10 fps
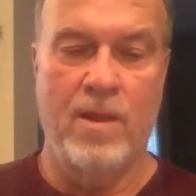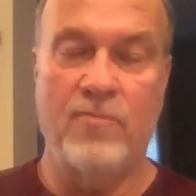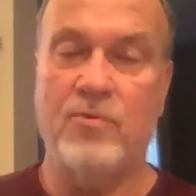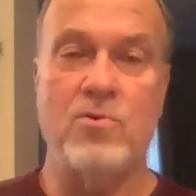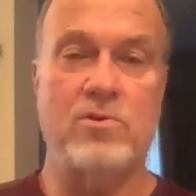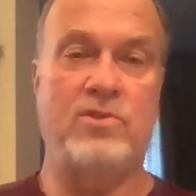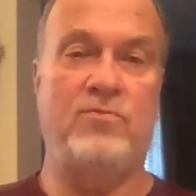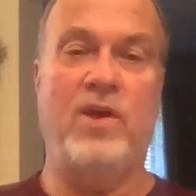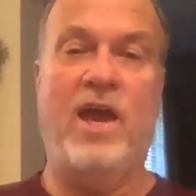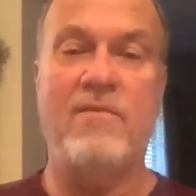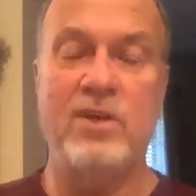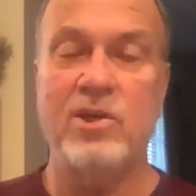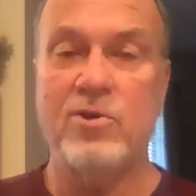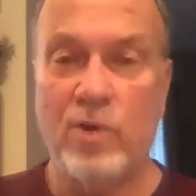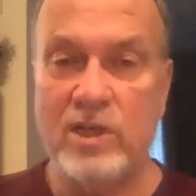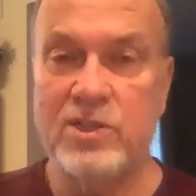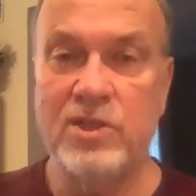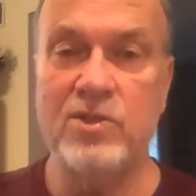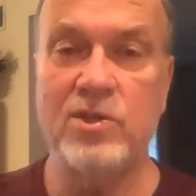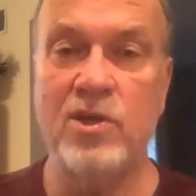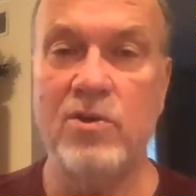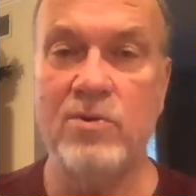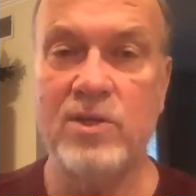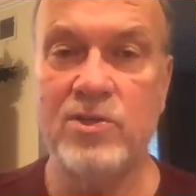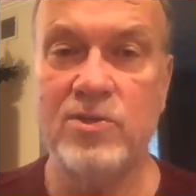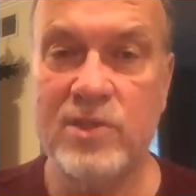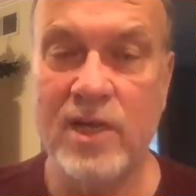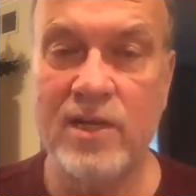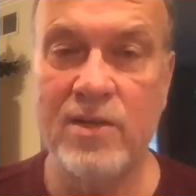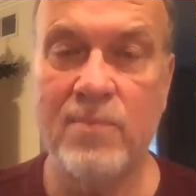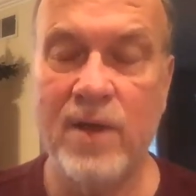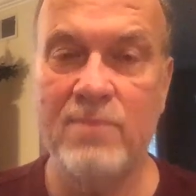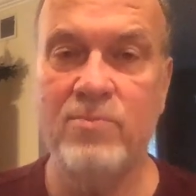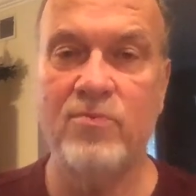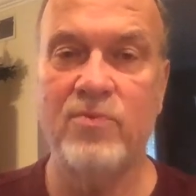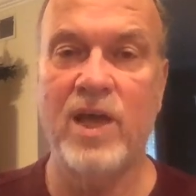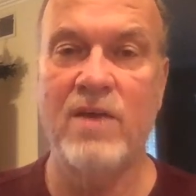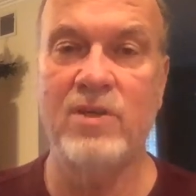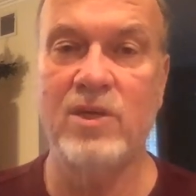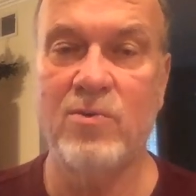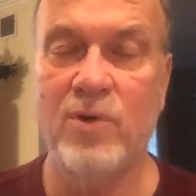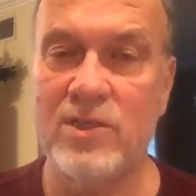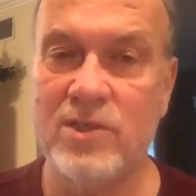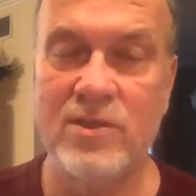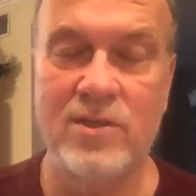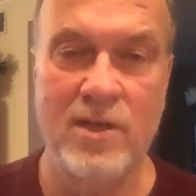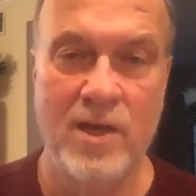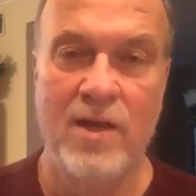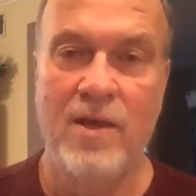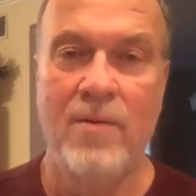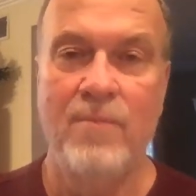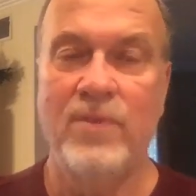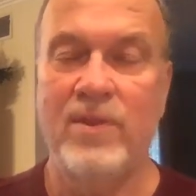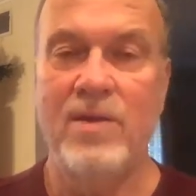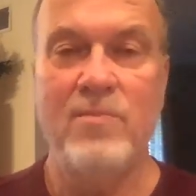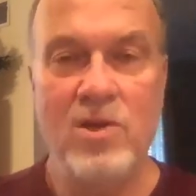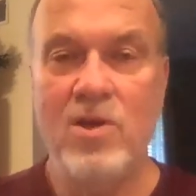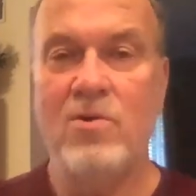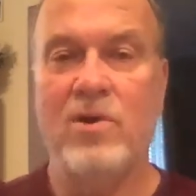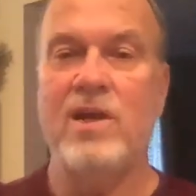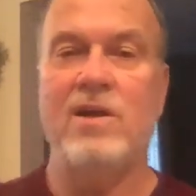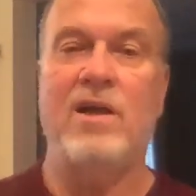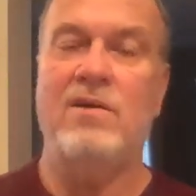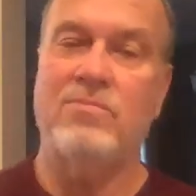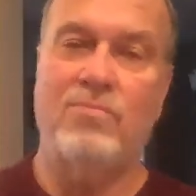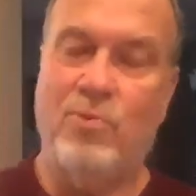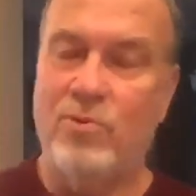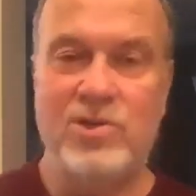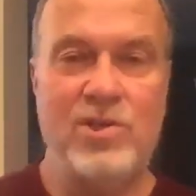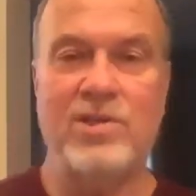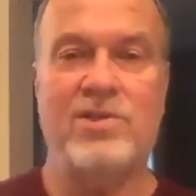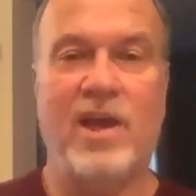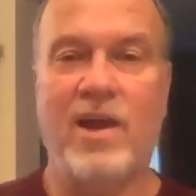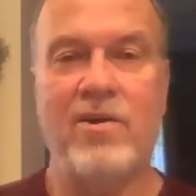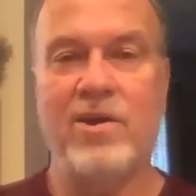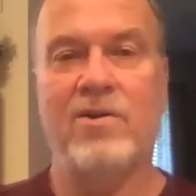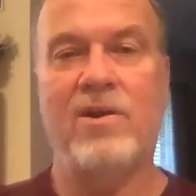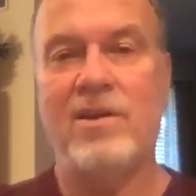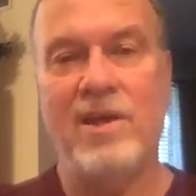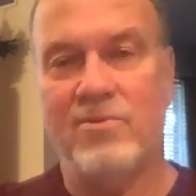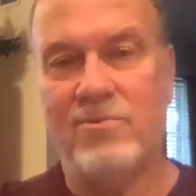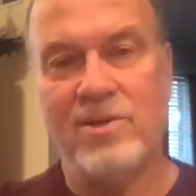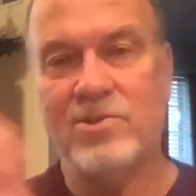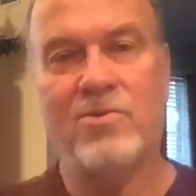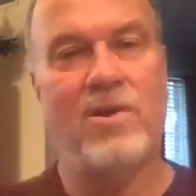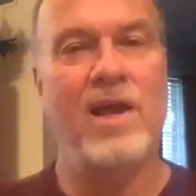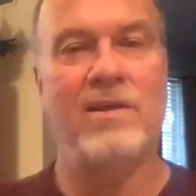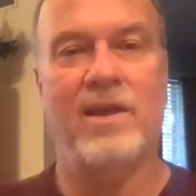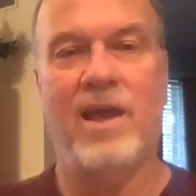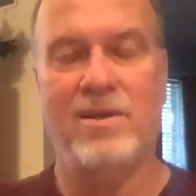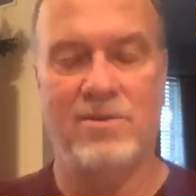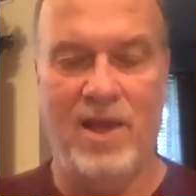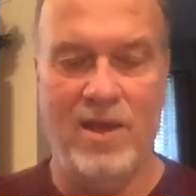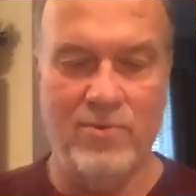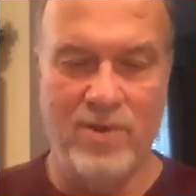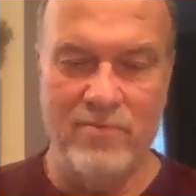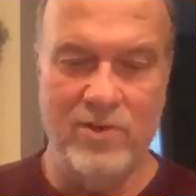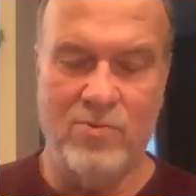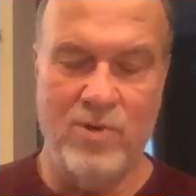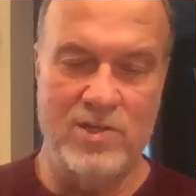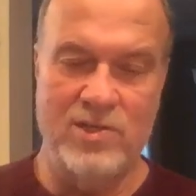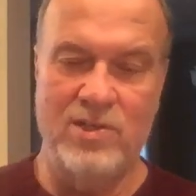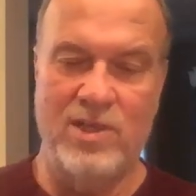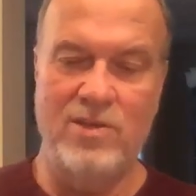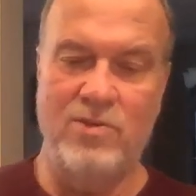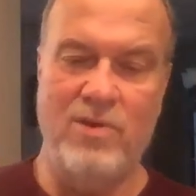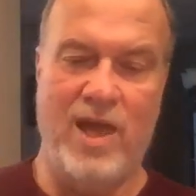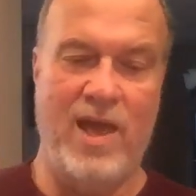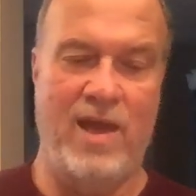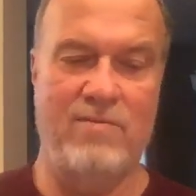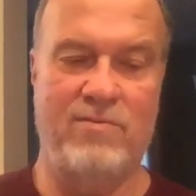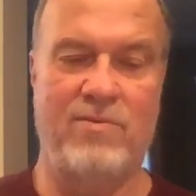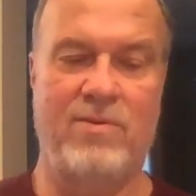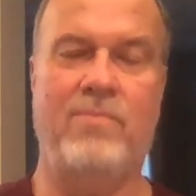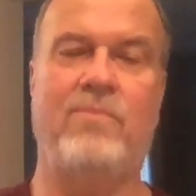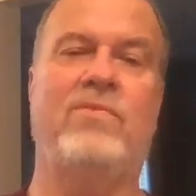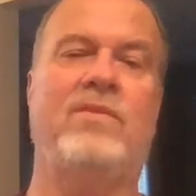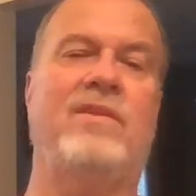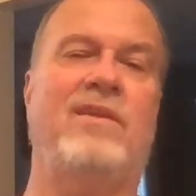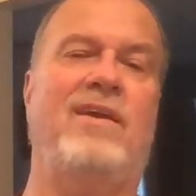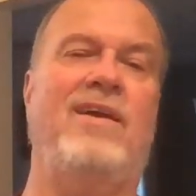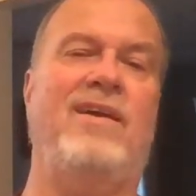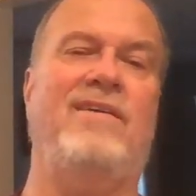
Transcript: Of course, if you have any questions, you know, as you study the Bible, if you have any questions, let me know and I'll, I'll point you to Terry or I'll let Russ Grattan ha- handle every question that you have.